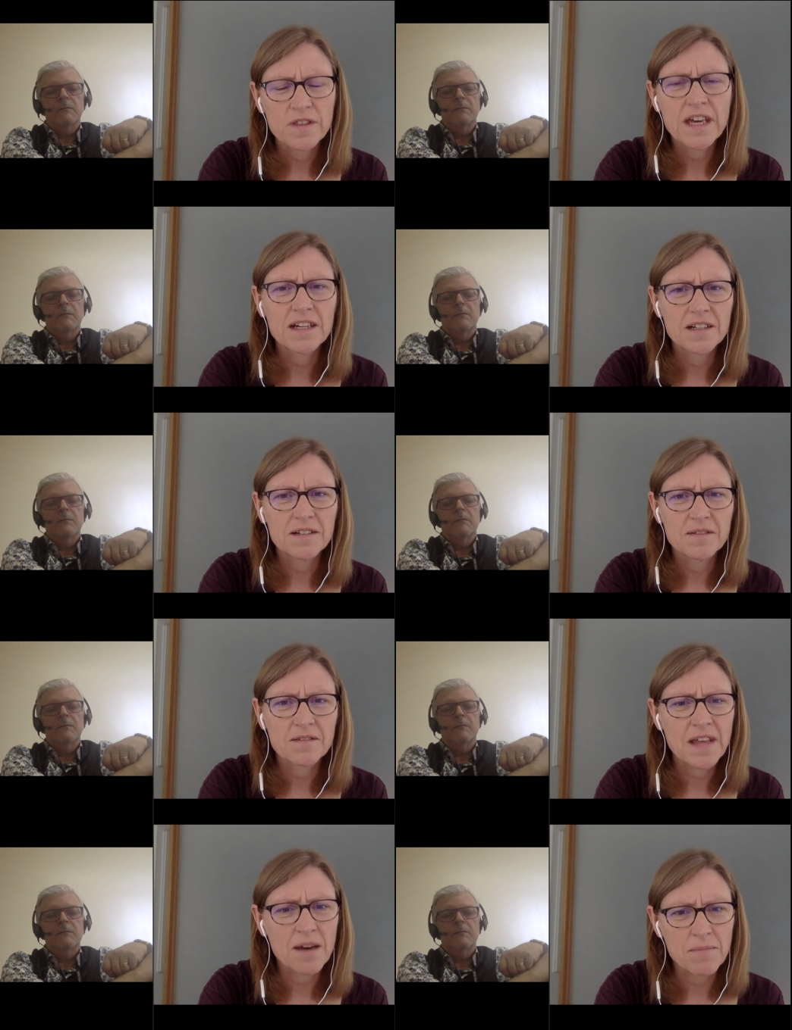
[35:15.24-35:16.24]
Speaker 1: then
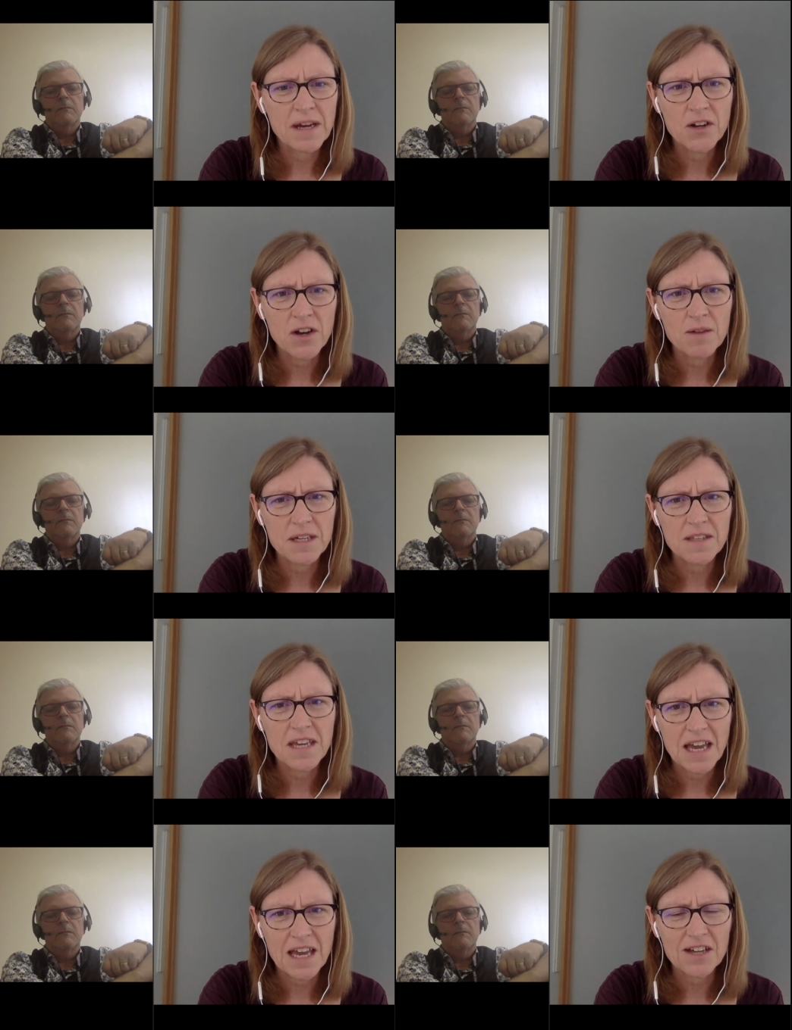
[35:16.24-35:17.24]
that might not be
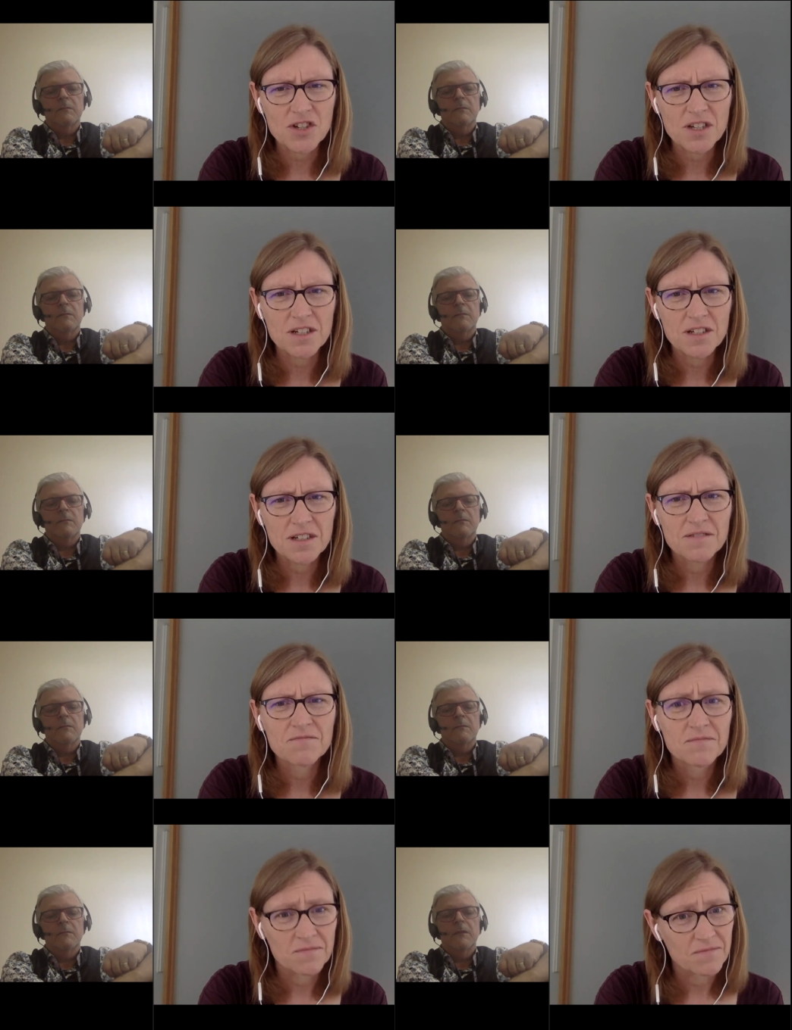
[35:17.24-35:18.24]
the action.
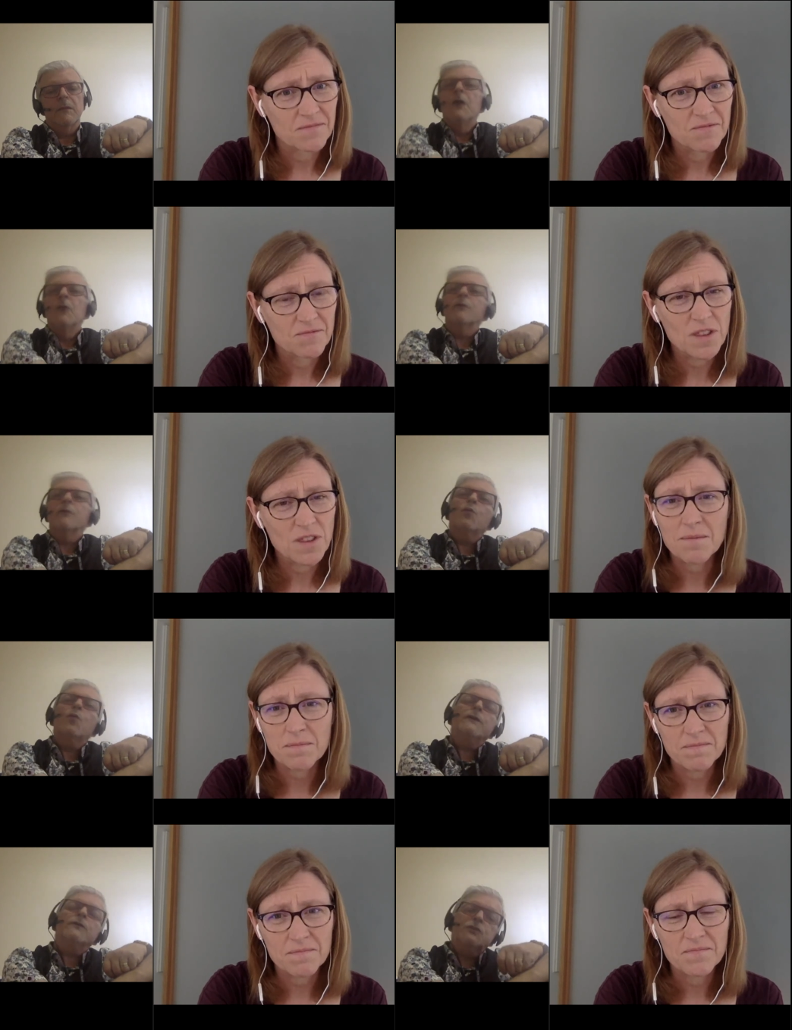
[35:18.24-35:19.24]
Speaker 2: Well,
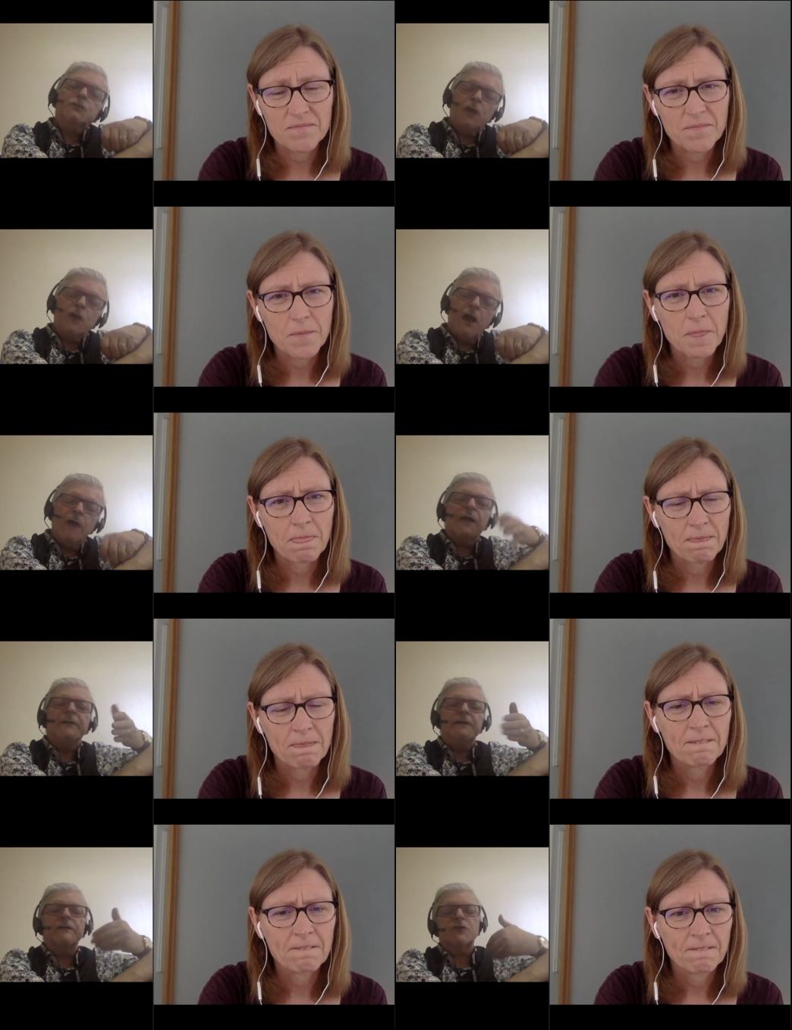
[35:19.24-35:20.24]
so one or two coughs.
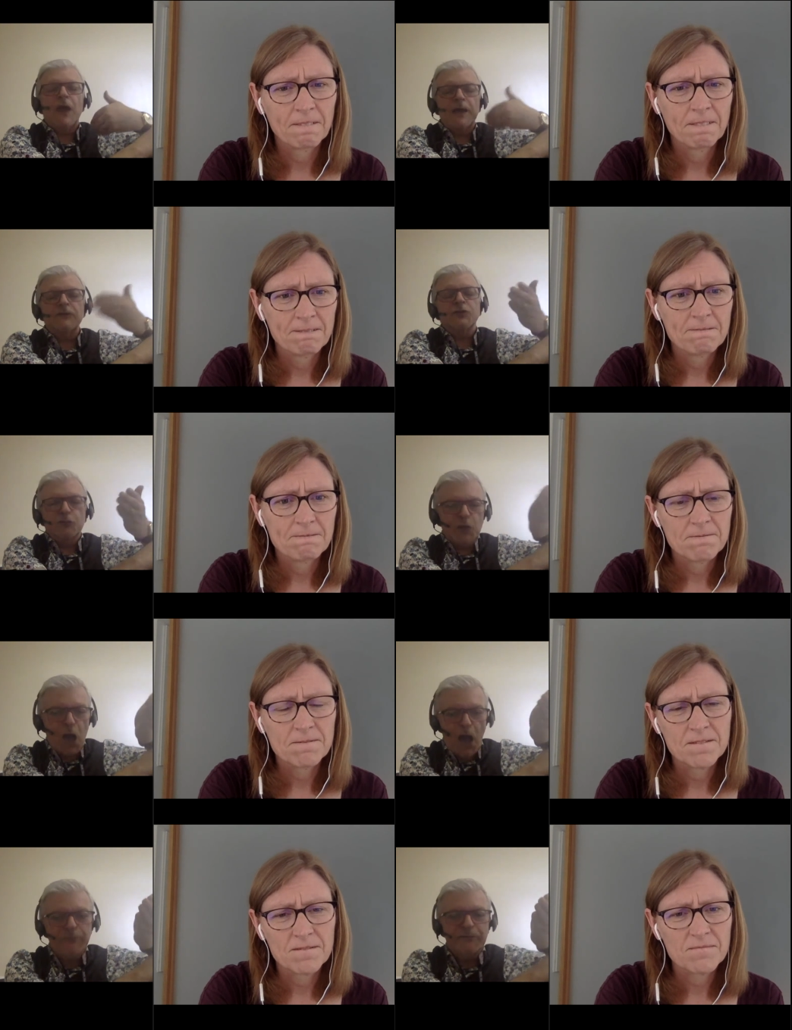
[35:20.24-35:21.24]
I mean,
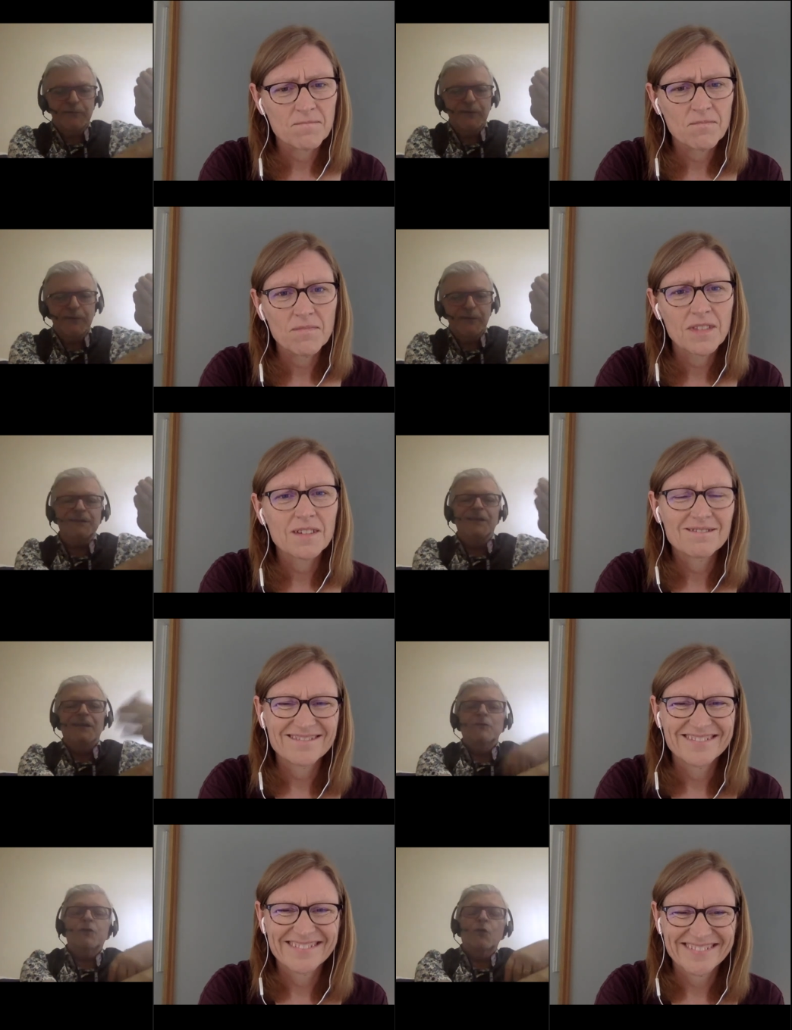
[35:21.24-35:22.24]
children cough, right?
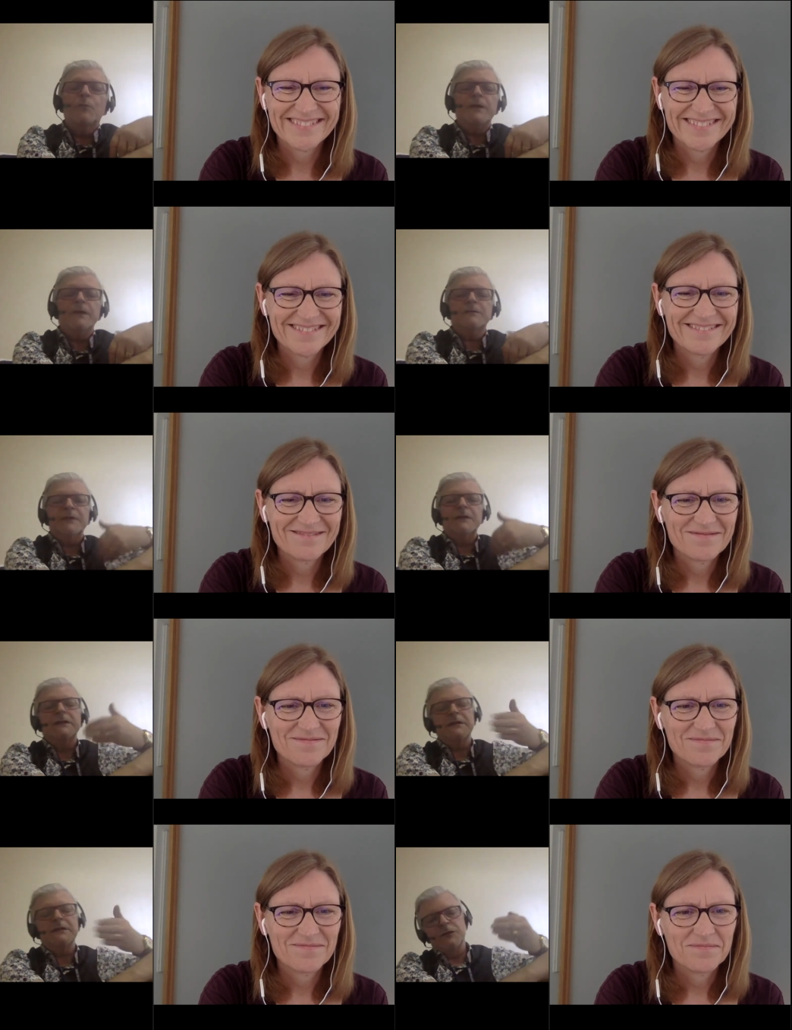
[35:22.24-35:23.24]
So, but it's but
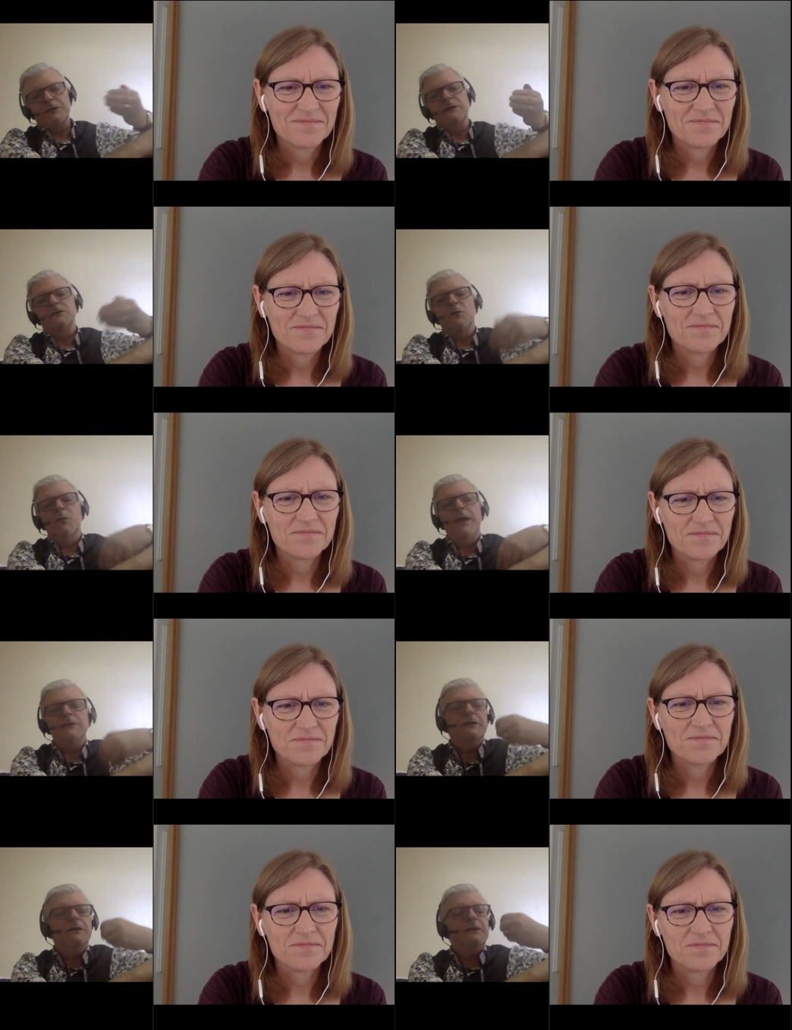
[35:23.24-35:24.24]
in this sort of
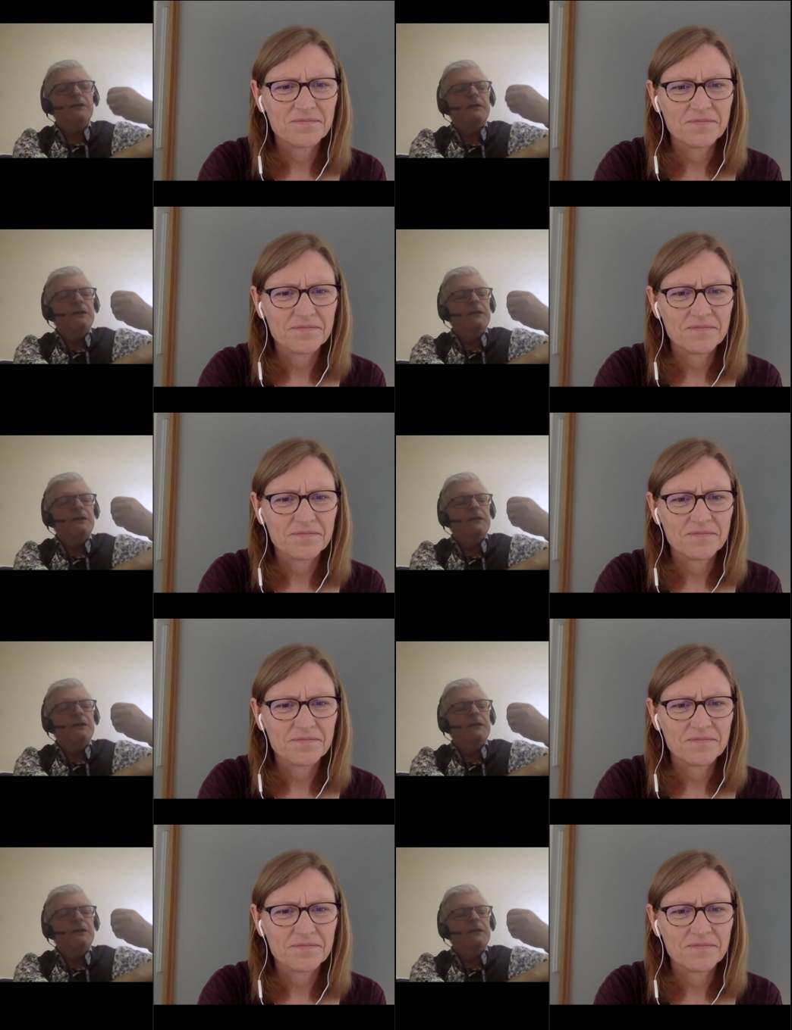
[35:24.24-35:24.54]
situation,